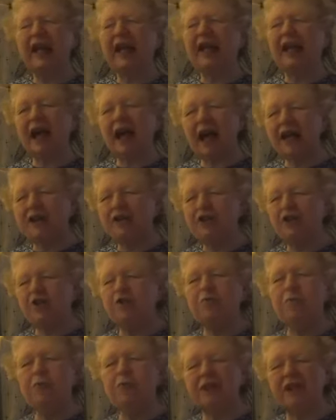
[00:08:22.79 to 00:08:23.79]
And I
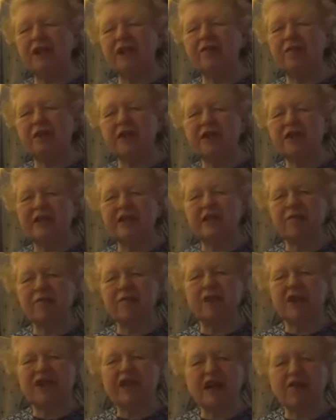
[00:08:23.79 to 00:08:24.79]
do believe this is of
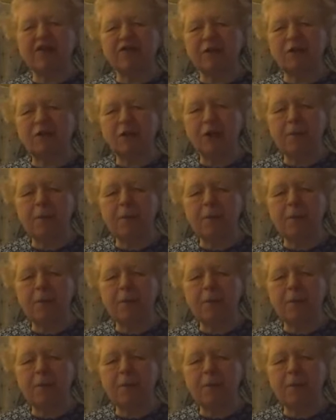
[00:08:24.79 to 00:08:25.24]
the devil.